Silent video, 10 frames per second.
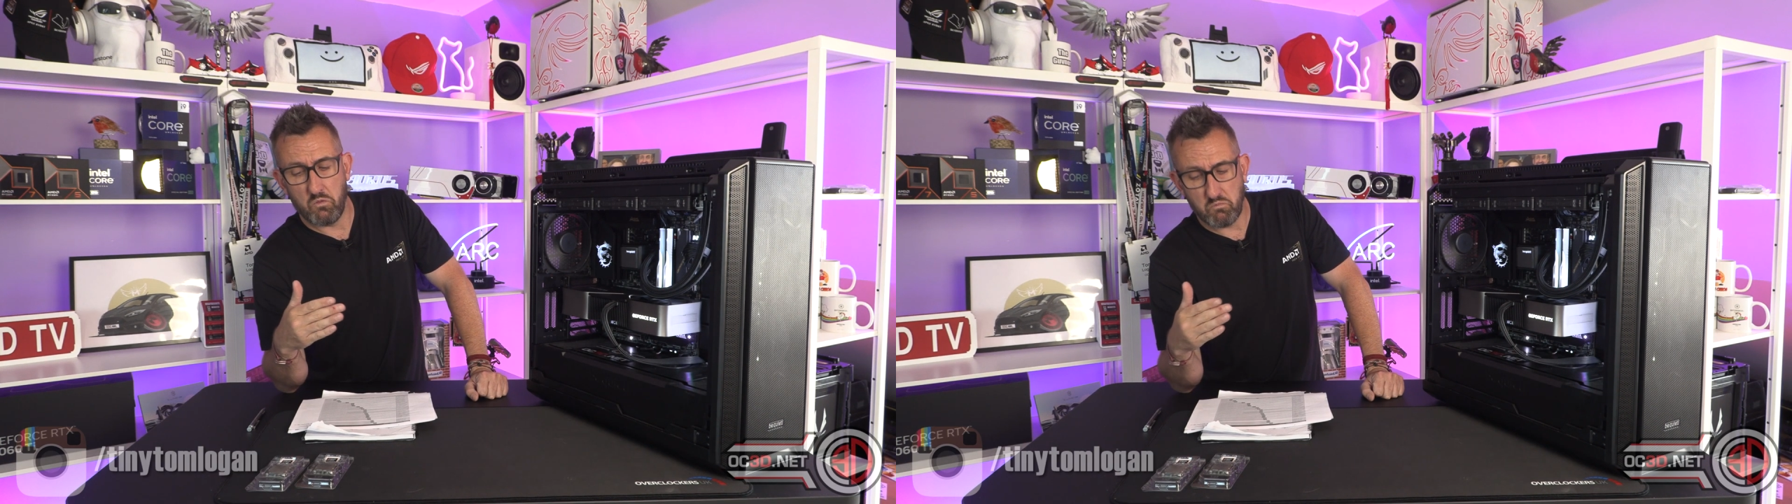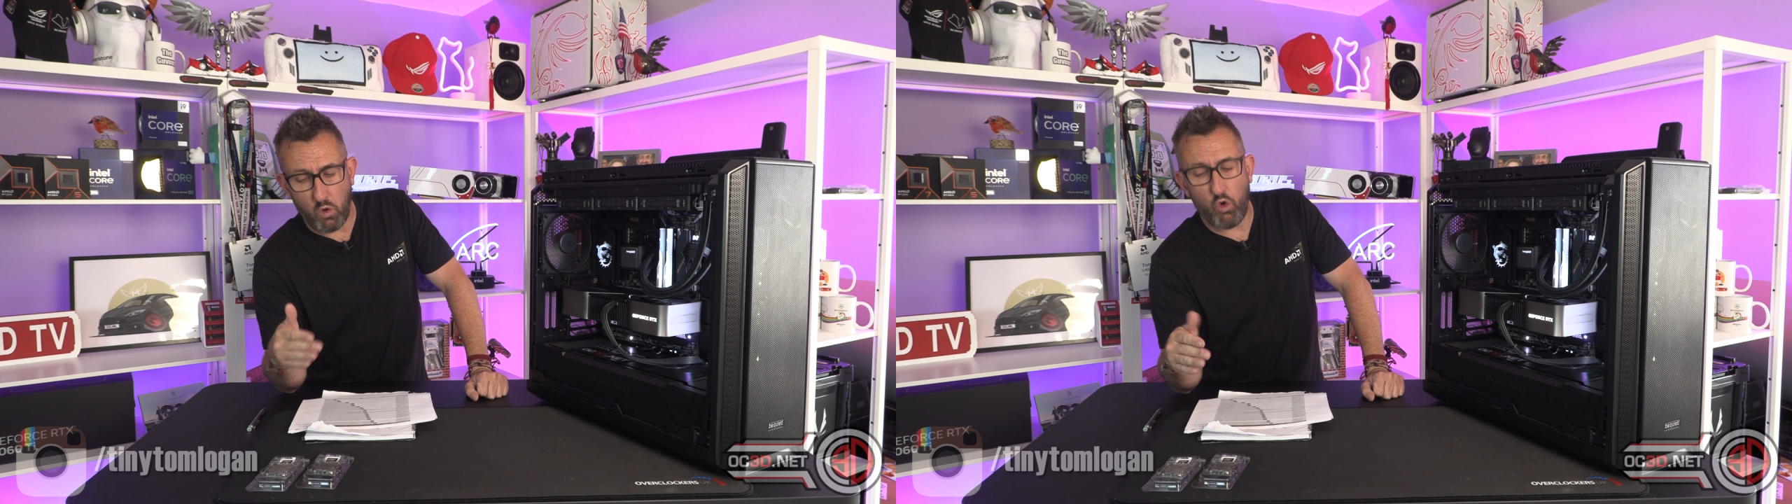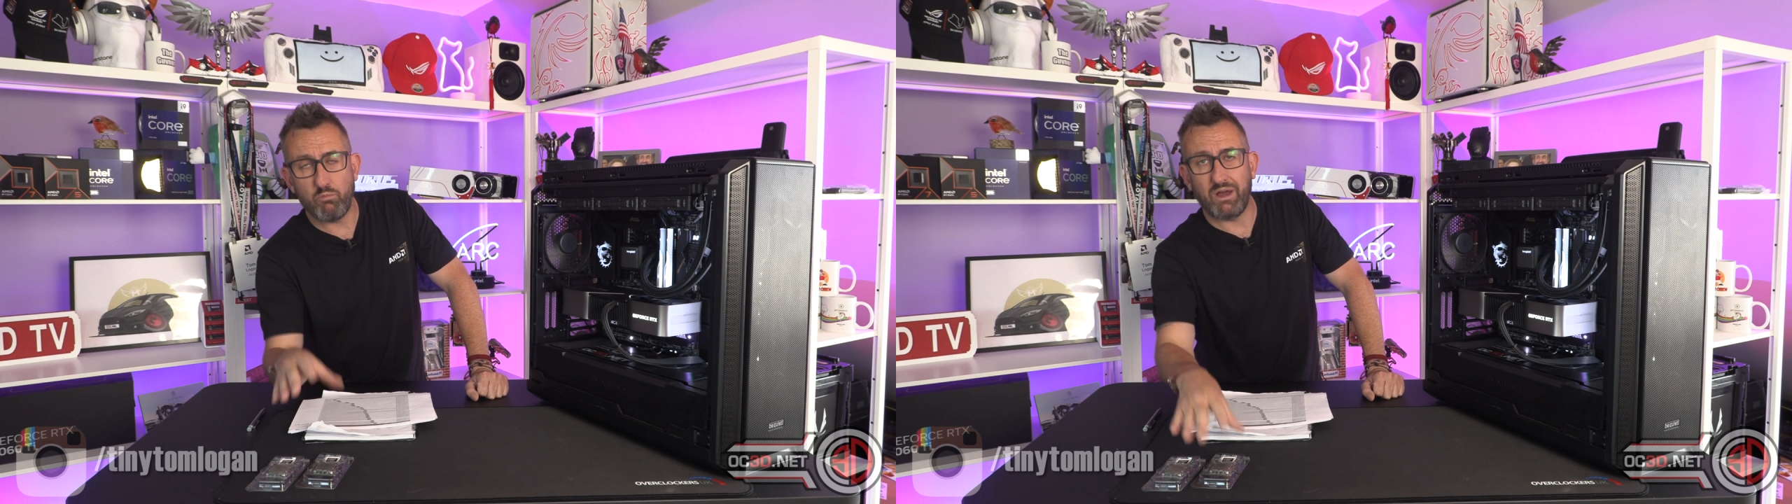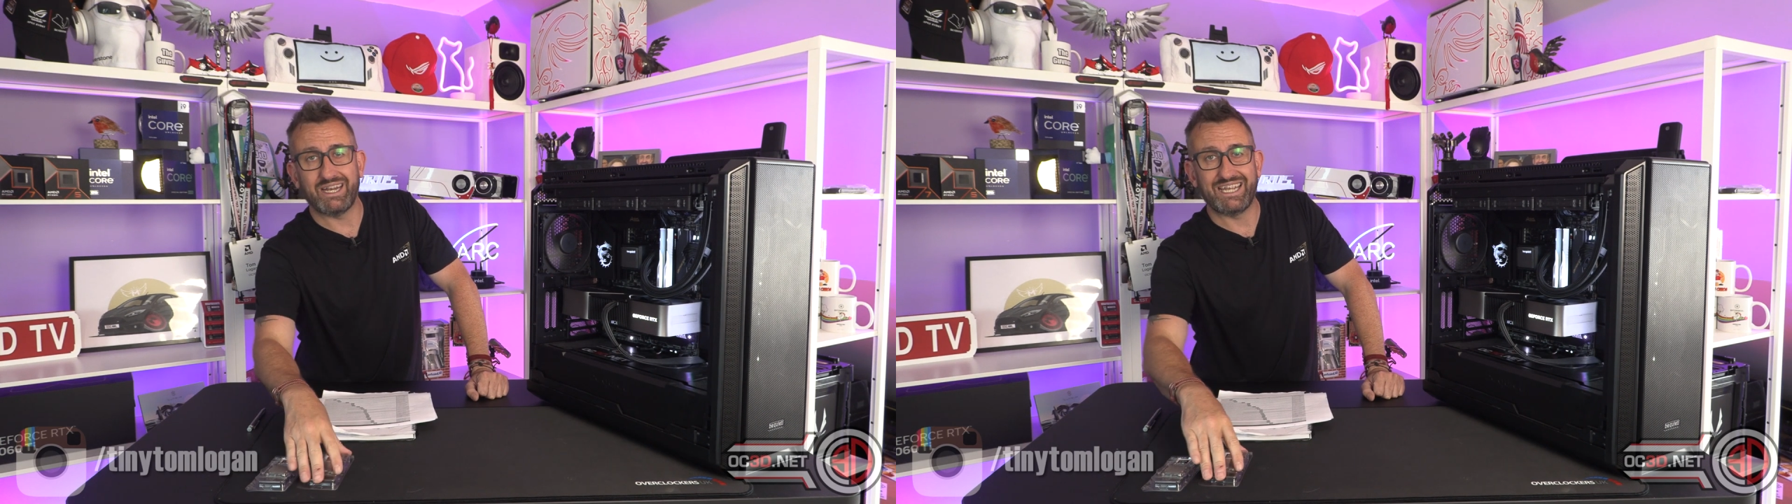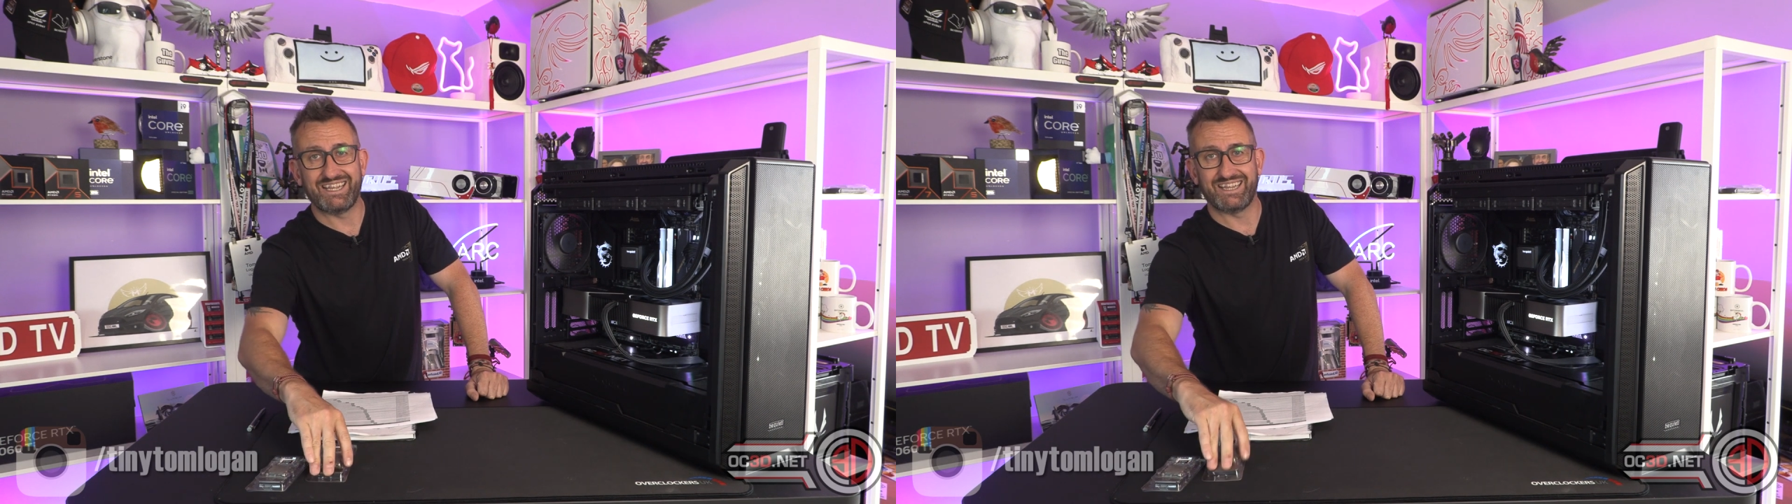more
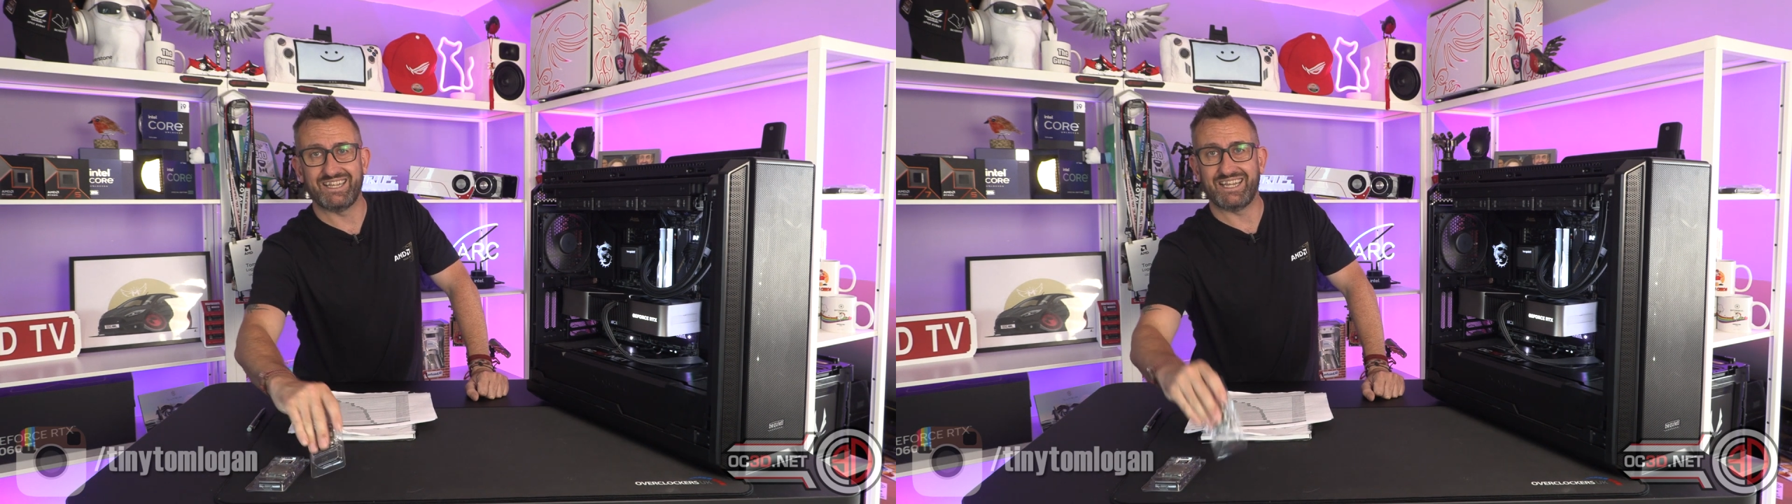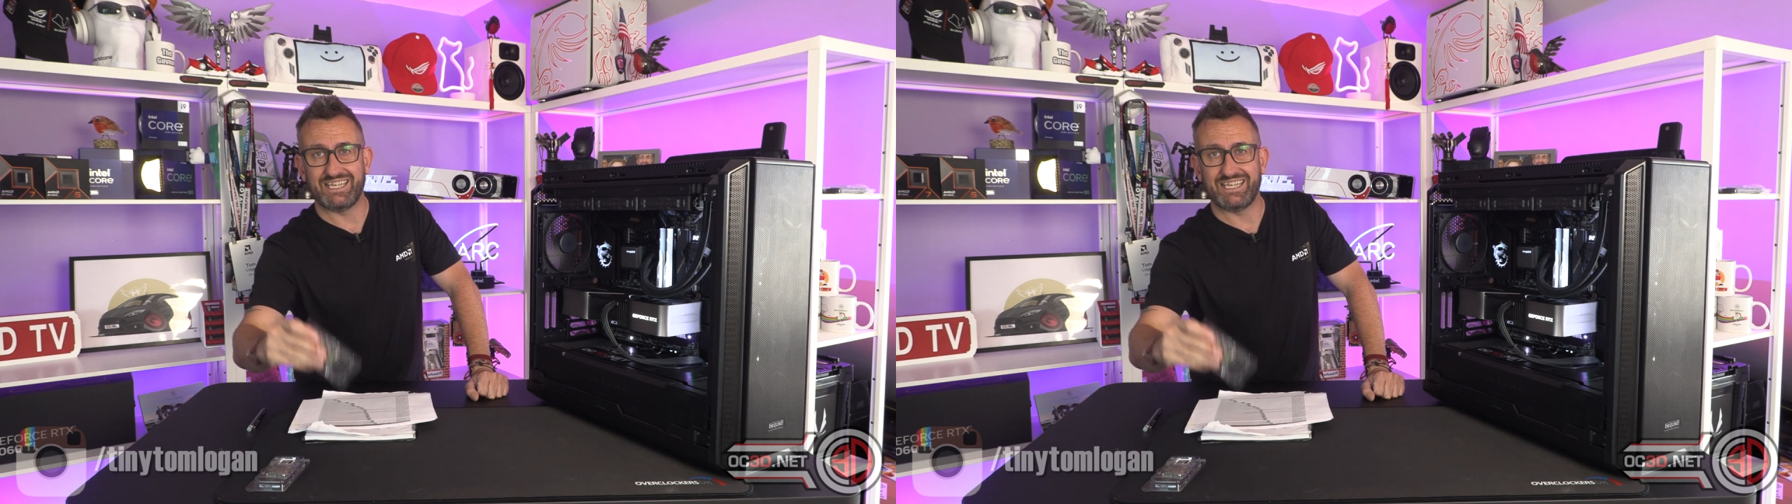money than